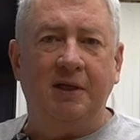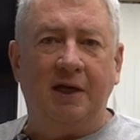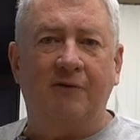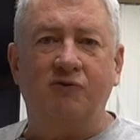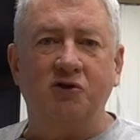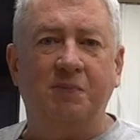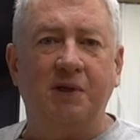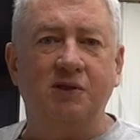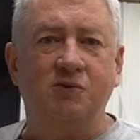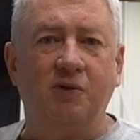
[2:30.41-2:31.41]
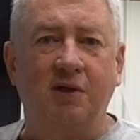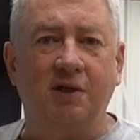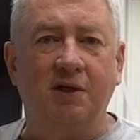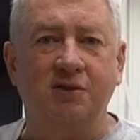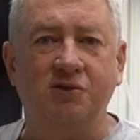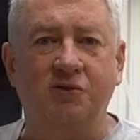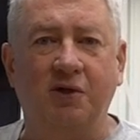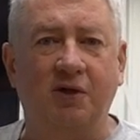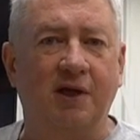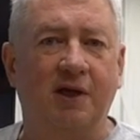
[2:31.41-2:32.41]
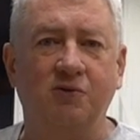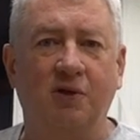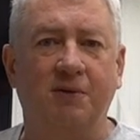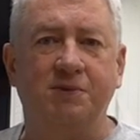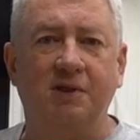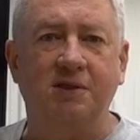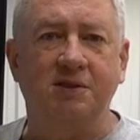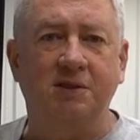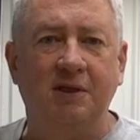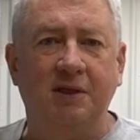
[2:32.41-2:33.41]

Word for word: After spins, we're going to concentrate on actual upsets.